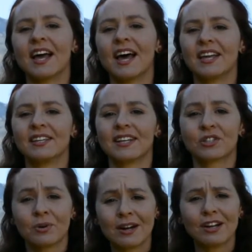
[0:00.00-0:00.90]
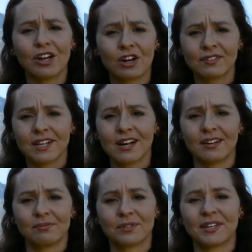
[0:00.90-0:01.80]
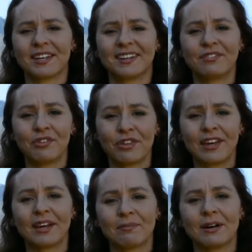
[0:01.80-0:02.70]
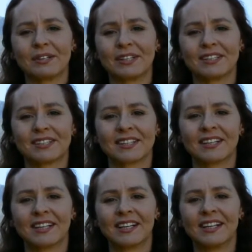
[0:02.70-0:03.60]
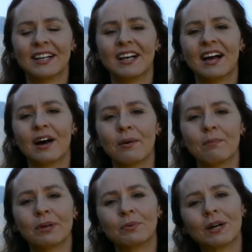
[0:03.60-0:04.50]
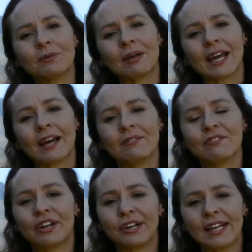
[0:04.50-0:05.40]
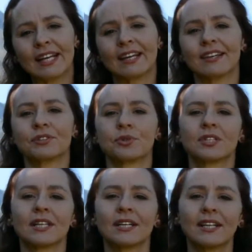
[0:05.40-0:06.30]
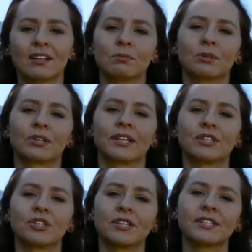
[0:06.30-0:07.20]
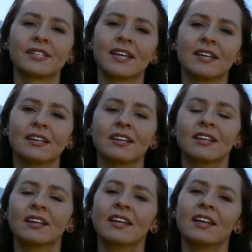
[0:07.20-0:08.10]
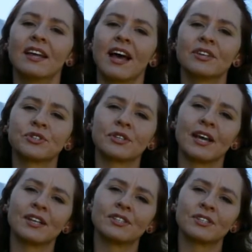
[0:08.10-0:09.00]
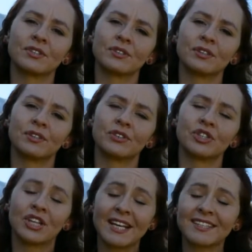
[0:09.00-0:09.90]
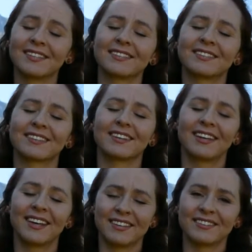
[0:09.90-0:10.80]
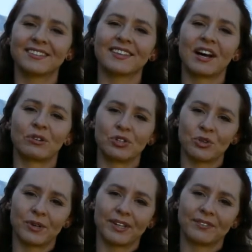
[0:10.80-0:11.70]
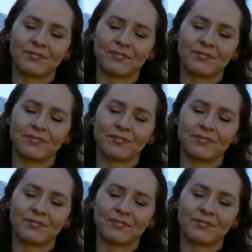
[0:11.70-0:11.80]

and it's quite a lot of times if you think about it. But what became very clear as we're studying the book is just as Jesus is our joy.